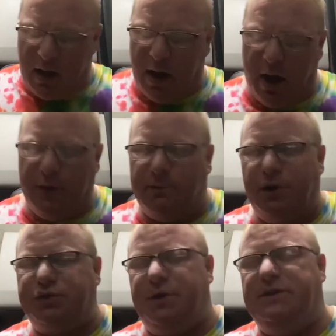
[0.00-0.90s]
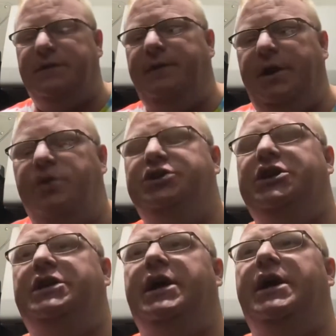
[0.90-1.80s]
The most recent video
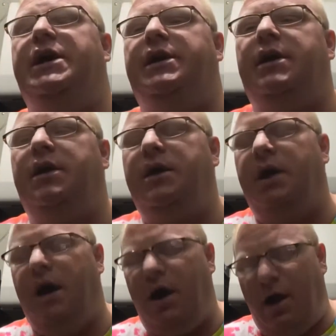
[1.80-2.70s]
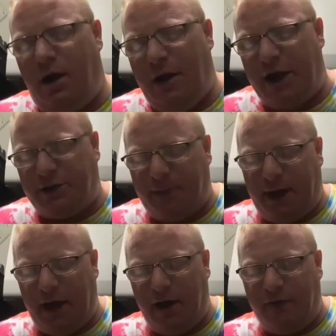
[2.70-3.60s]
she did, at the beginning of the